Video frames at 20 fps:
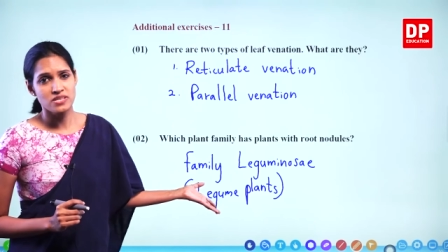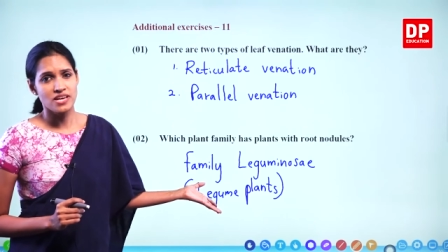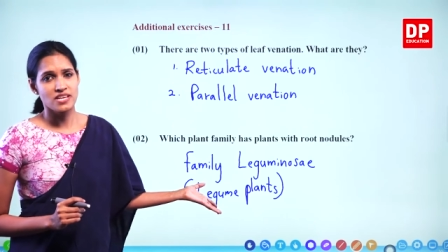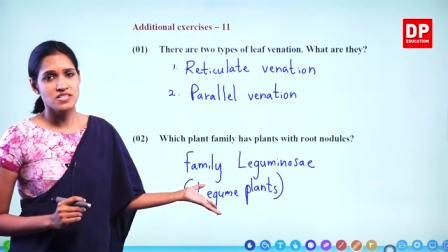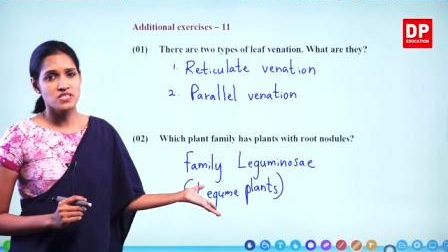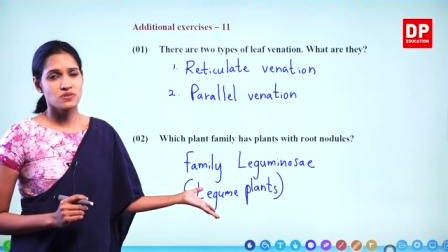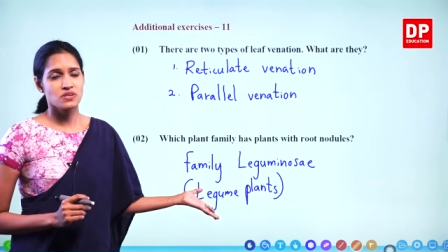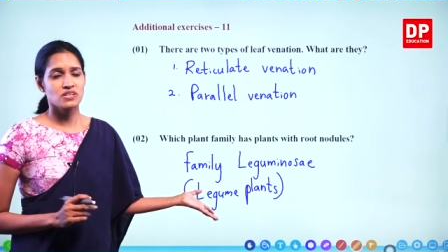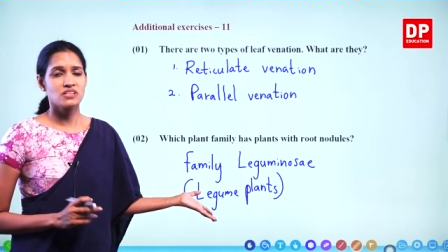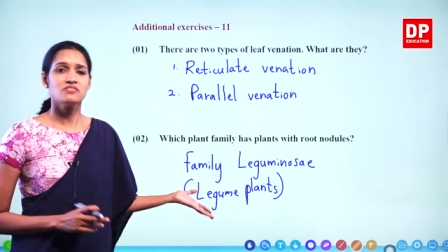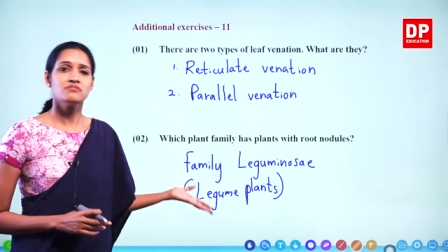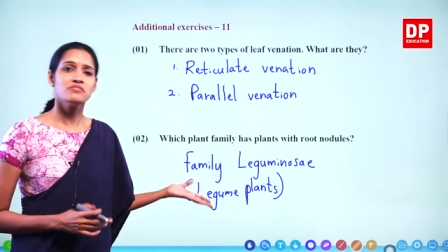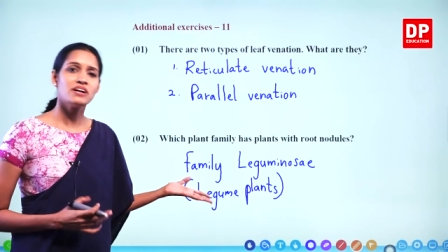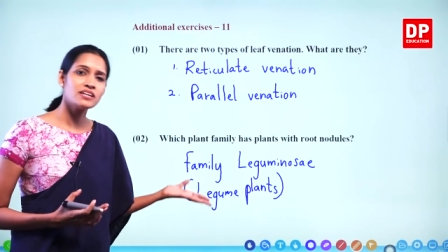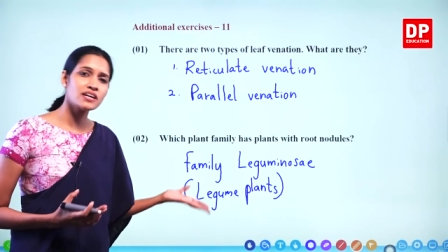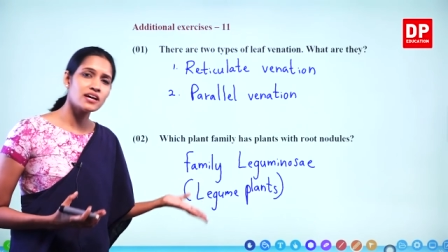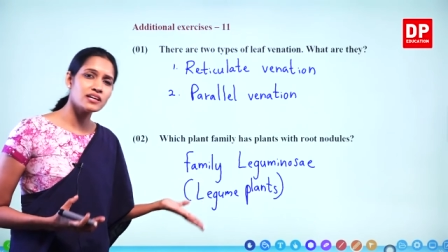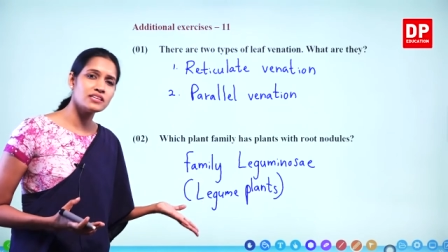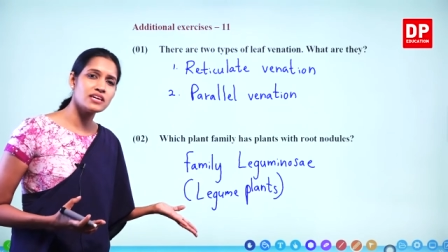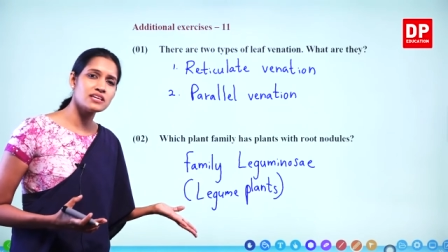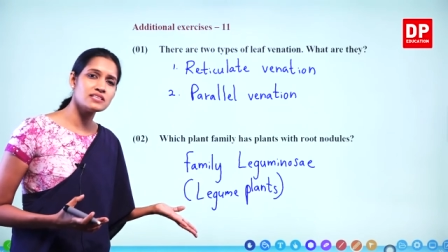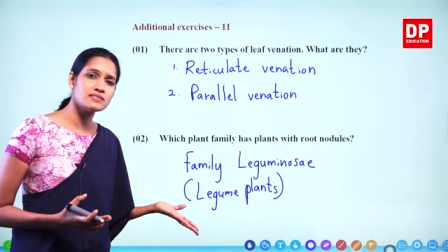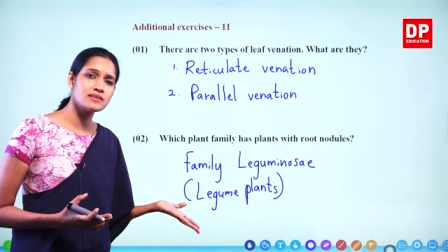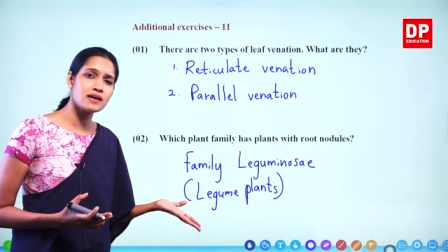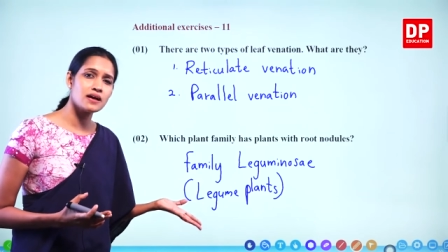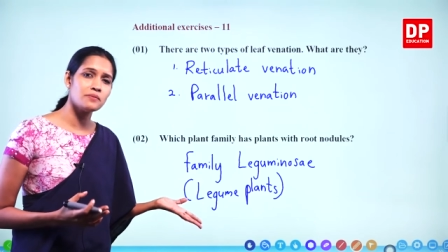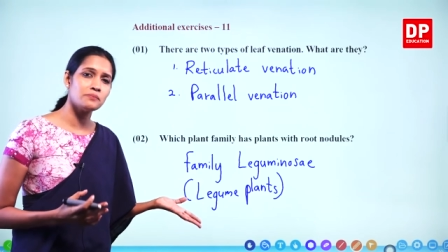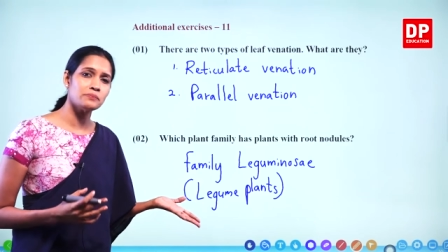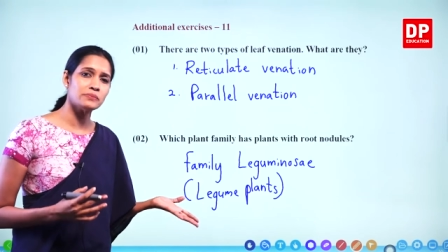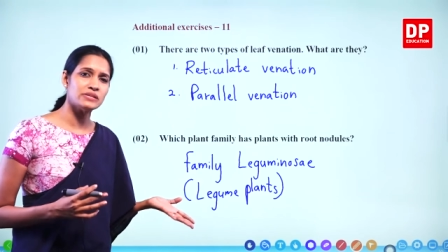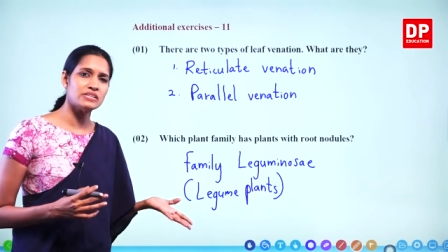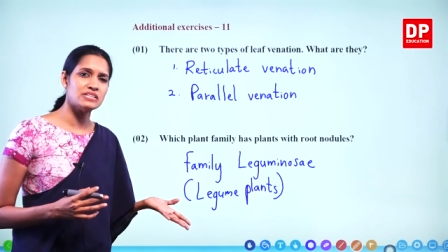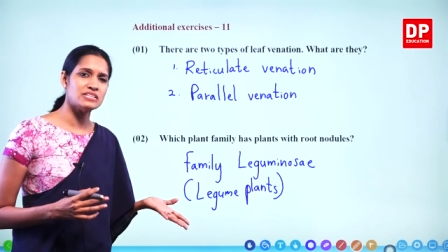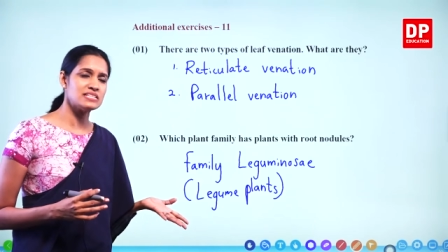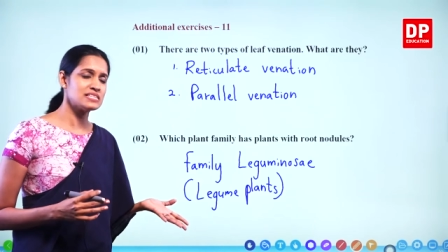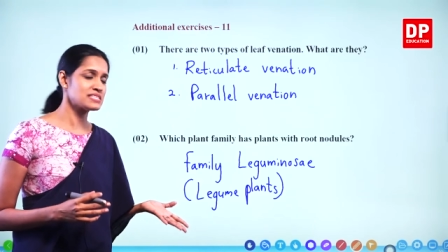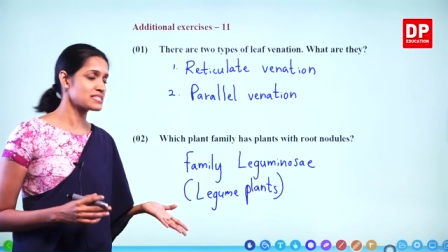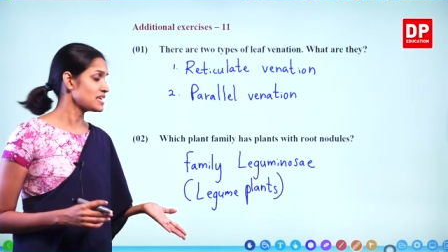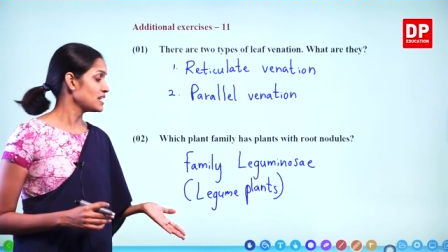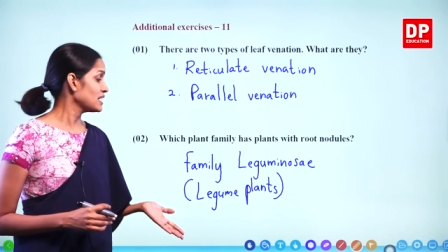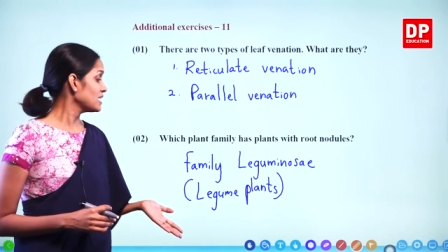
as well. What are the examples?